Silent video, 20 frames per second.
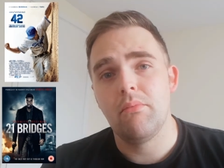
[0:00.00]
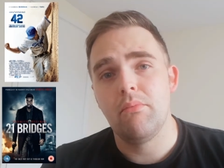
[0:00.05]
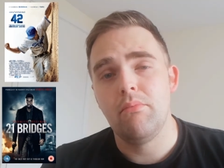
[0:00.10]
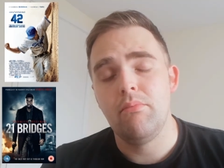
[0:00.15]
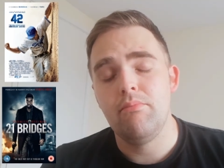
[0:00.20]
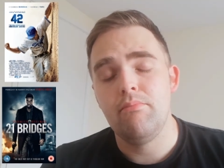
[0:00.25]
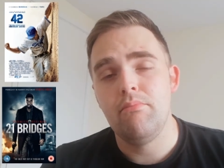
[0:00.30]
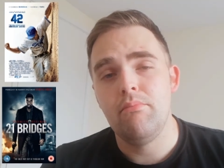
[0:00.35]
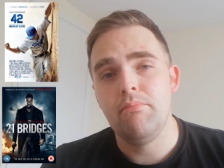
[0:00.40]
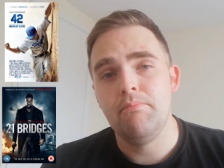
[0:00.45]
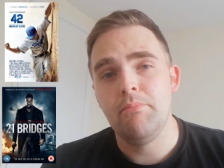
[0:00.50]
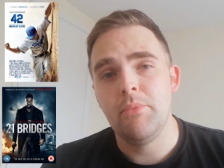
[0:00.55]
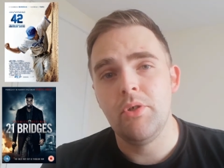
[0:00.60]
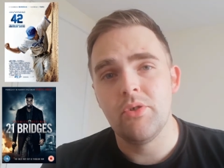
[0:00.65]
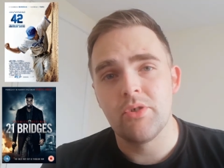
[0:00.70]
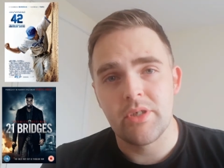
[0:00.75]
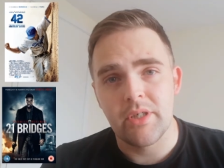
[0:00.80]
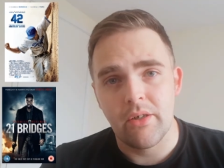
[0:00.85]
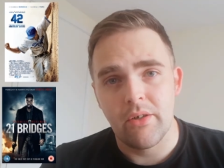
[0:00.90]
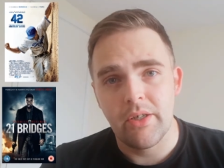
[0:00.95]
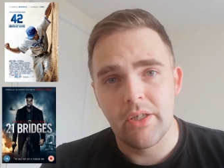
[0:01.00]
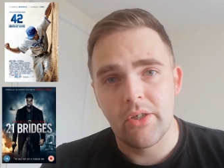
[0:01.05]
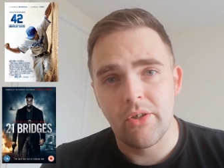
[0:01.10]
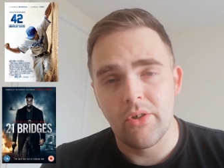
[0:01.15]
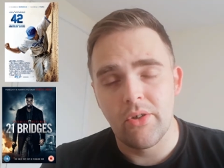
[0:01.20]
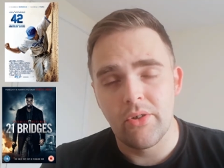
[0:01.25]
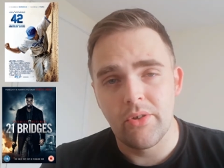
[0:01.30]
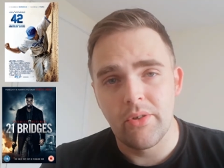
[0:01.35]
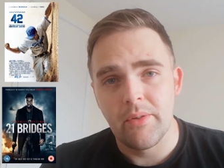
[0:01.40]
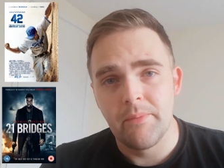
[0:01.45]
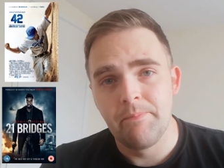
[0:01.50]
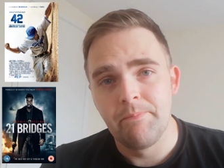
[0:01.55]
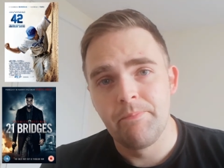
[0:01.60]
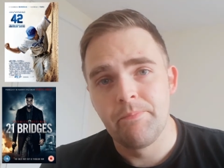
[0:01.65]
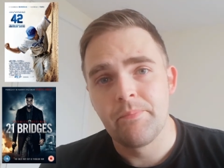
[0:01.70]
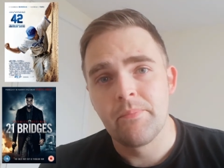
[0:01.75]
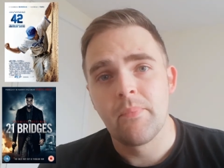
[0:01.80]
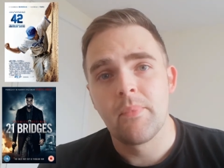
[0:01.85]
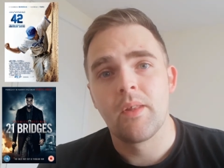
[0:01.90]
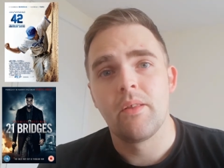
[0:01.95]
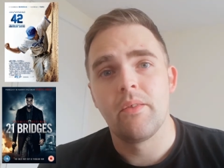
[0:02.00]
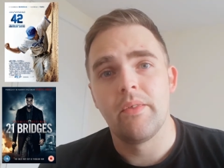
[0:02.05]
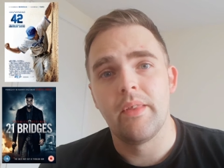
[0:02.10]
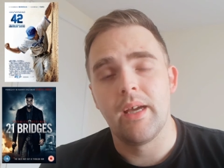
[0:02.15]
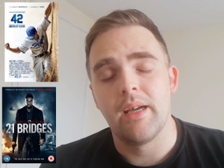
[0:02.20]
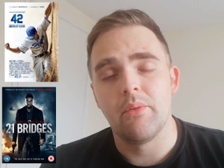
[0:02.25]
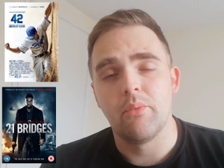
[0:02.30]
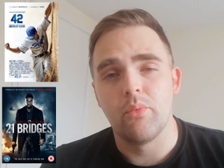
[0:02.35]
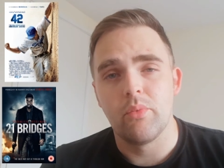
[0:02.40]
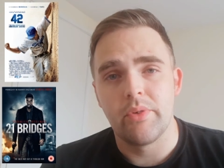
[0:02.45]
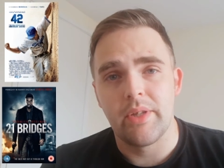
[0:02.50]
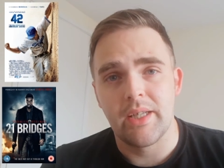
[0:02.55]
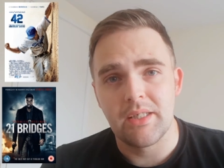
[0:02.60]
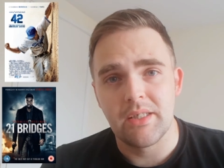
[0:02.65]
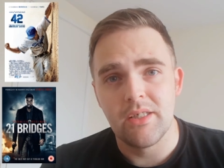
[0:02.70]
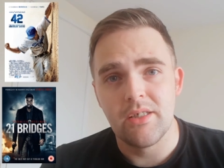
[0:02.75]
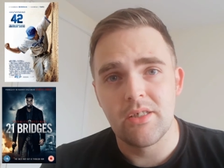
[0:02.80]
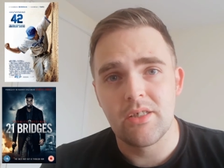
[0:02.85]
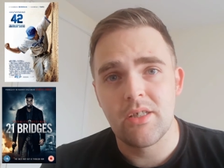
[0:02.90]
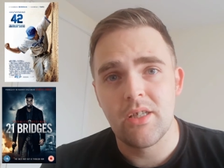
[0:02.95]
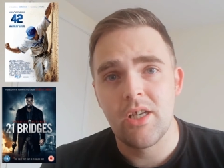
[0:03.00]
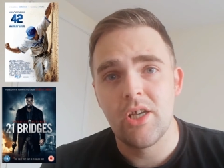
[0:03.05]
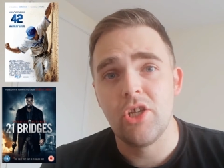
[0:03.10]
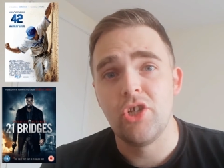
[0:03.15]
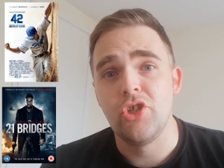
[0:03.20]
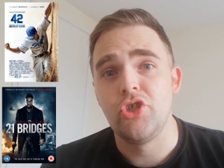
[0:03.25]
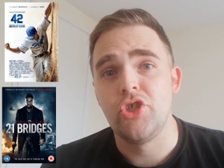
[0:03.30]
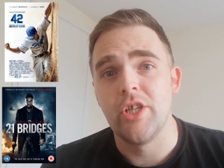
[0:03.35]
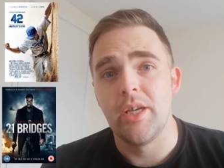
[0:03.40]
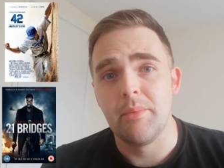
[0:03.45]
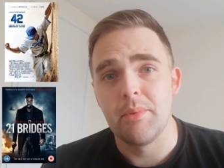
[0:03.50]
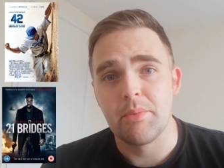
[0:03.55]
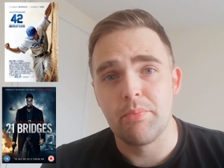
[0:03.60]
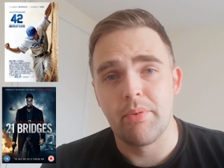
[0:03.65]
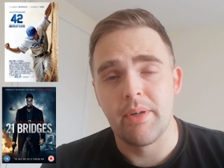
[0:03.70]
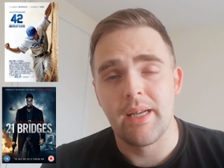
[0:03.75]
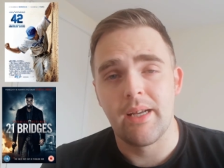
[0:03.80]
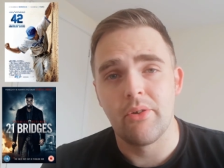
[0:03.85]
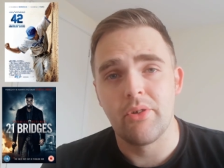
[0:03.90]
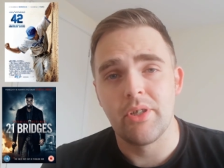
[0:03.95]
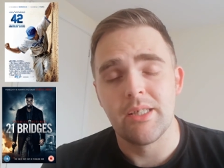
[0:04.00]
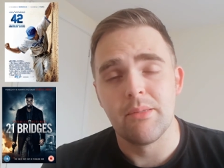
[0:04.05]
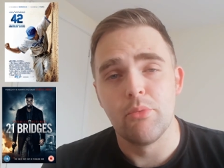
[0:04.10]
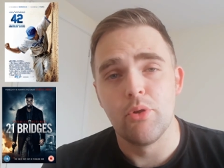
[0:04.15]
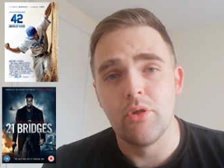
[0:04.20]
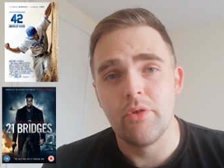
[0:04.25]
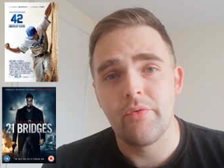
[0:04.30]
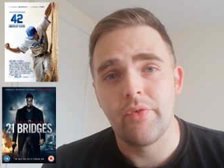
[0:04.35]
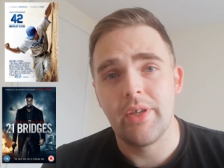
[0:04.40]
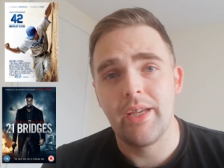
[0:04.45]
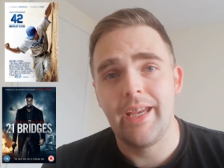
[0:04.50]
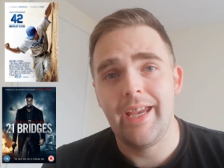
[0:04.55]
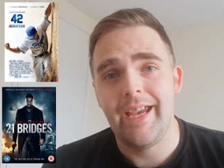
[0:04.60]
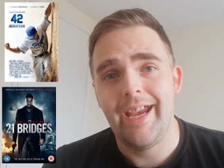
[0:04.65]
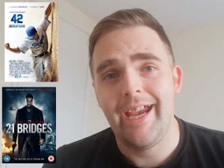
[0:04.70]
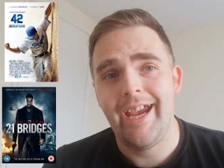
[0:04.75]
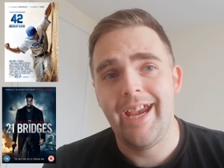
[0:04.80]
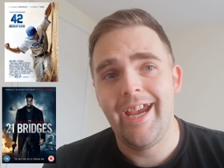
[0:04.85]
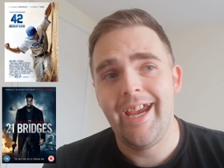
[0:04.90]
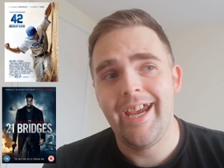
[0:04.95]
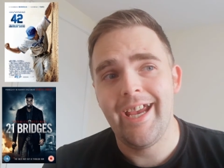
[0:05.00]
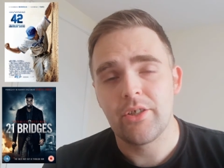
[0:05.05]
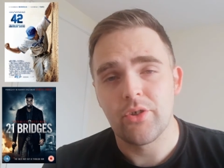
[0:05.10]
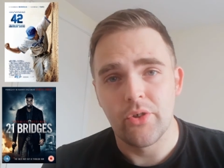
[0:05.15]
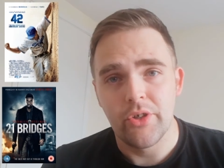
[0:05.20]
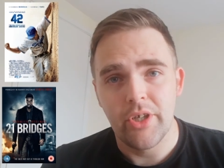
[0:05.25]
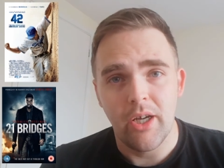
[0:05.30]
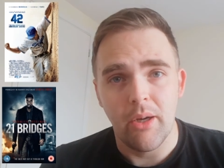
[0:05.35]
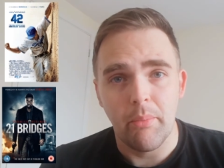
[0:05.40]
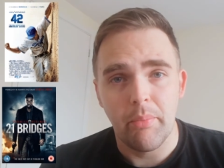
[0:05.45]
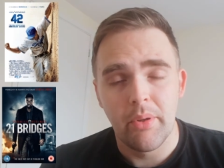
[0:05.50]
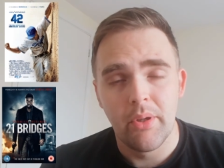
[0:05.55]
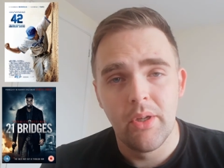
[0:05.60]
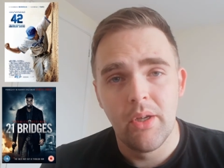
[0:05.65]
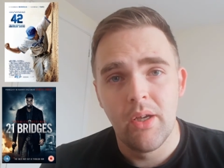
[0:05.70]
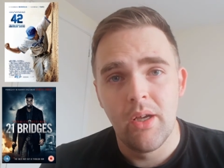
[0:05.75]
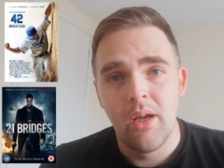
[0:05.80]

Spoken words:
music icon that is James Brown in the movie Get On Up.